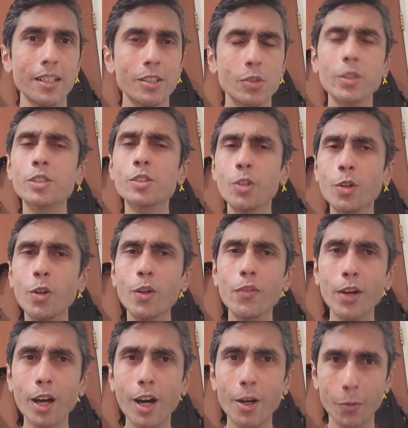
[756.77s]
So it's a lot of
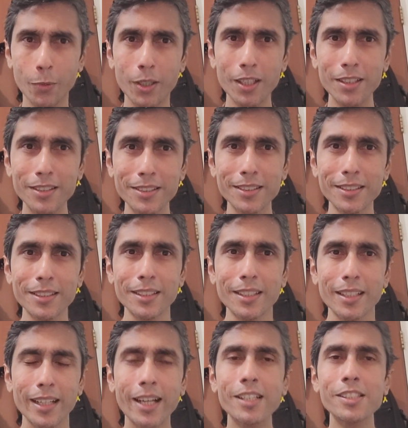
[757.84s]
hard work,
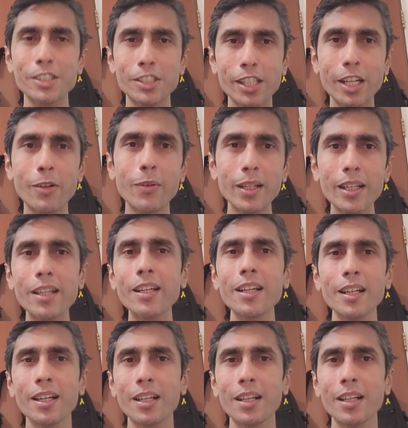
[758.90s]
and generally